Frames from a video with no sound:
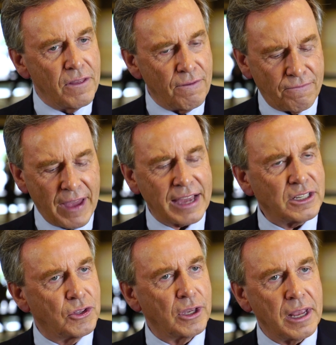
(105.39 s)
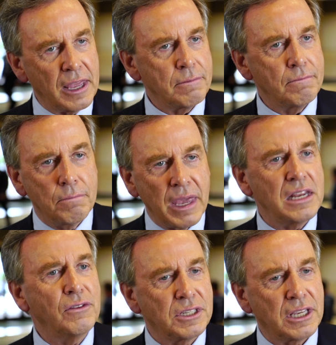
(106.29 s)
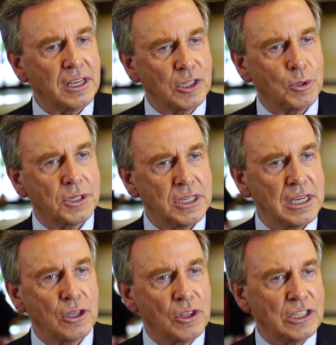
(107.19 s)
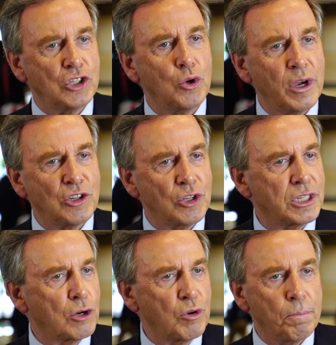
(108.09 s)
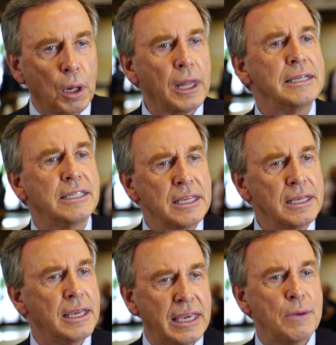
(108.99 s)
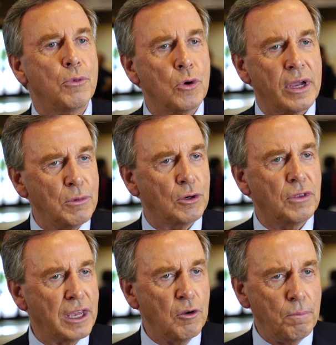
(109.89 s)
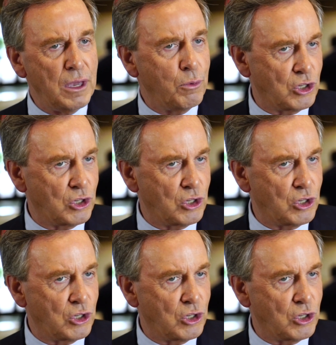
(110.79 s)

The fact that in many of the settings we're seeing that these new agents are replacing chemoimmunotherapy,